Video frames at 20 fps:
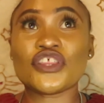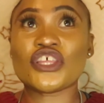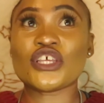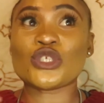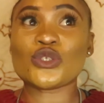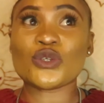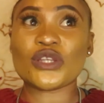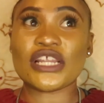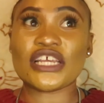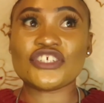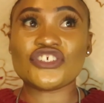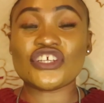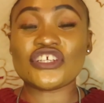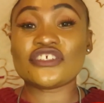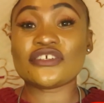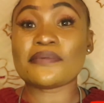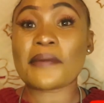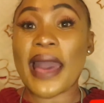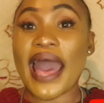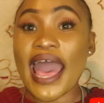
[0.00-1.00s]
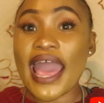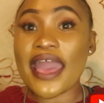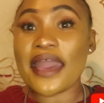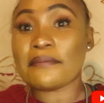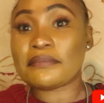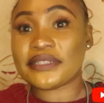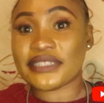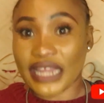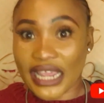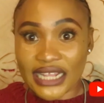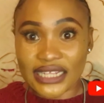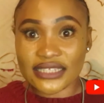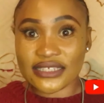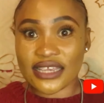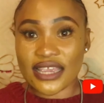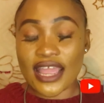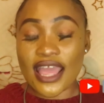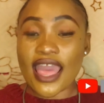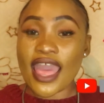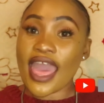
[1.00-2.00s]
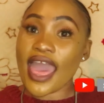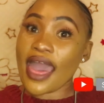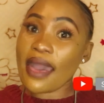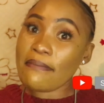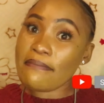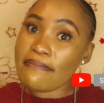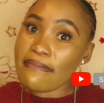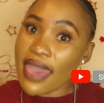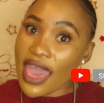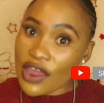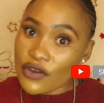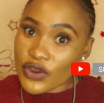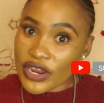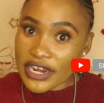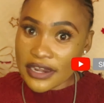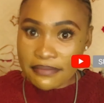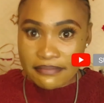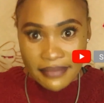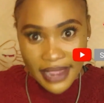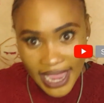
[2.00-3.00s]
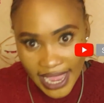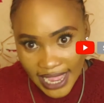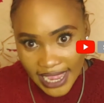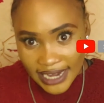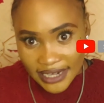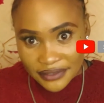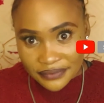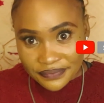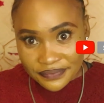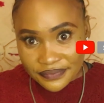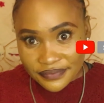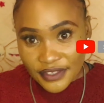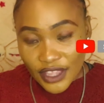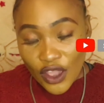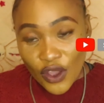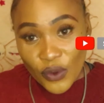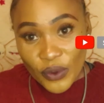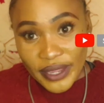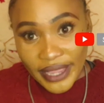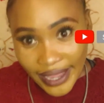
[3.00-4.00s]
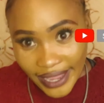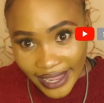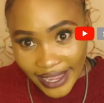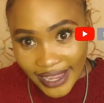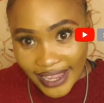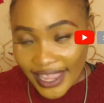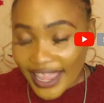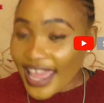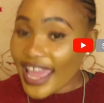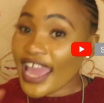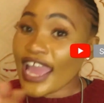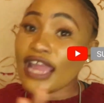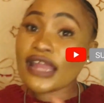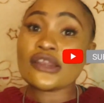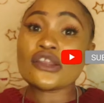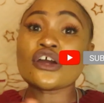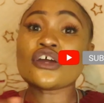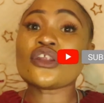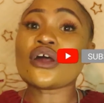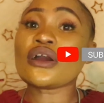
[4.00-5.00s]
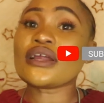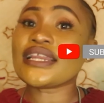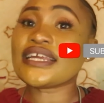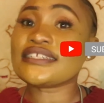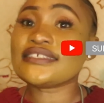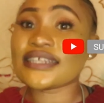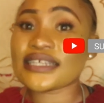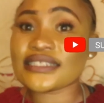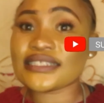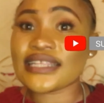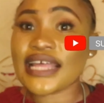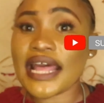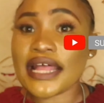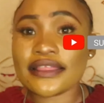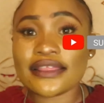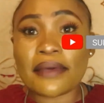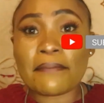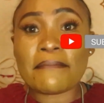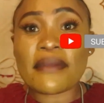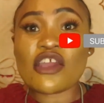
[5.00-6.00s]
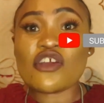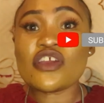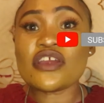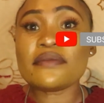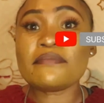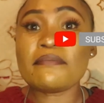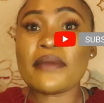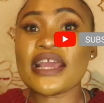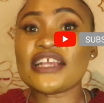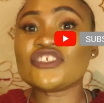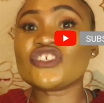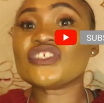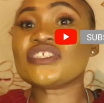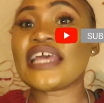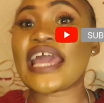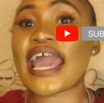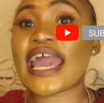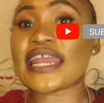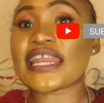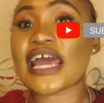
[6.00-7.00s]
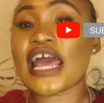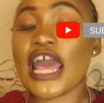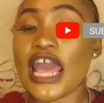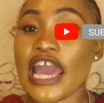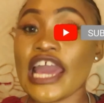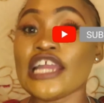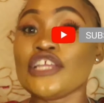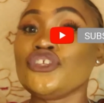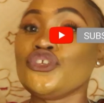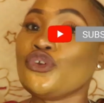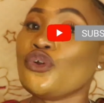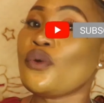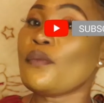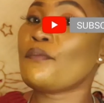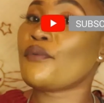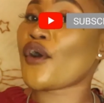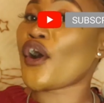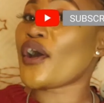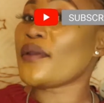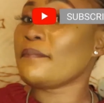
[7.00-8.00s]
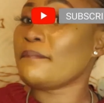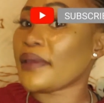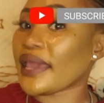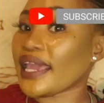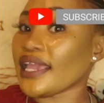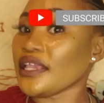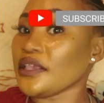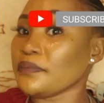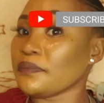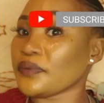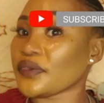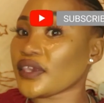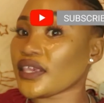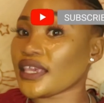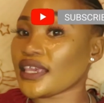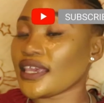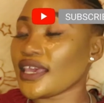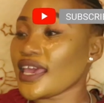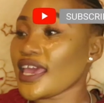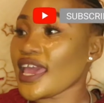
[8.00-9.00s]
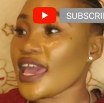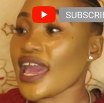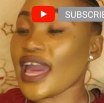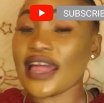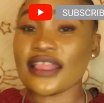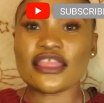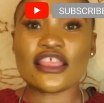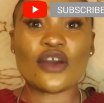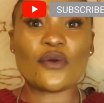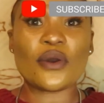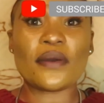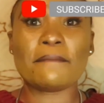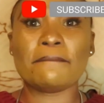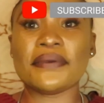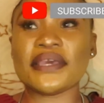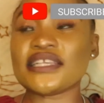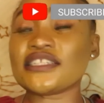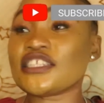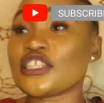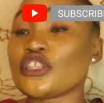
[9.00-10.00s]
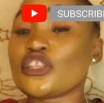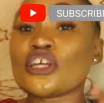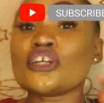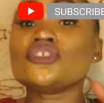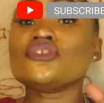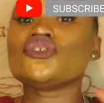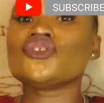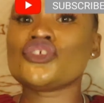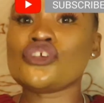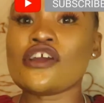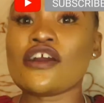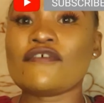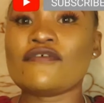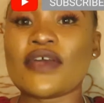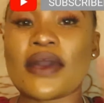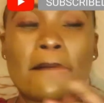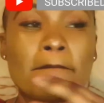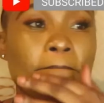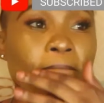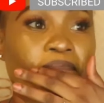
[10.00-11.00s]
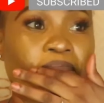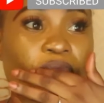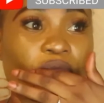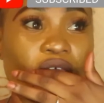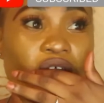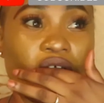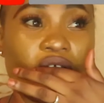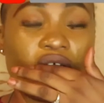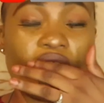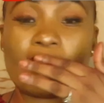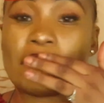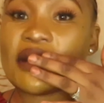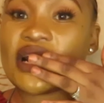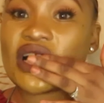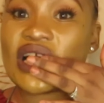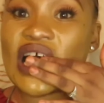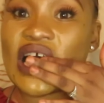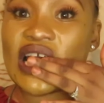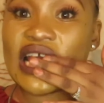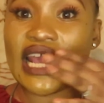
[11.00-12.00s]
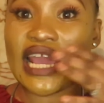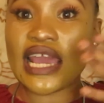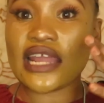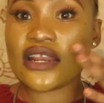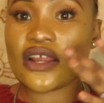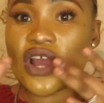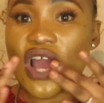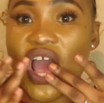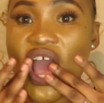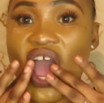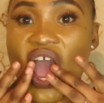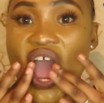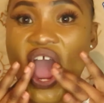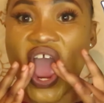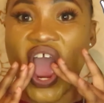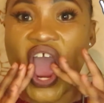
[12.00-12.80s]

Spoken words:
this relationship I am dating a married man, okay? And not only just that, the married man just had a newborn baby, and they were busy, the two of them, Mihlali and her,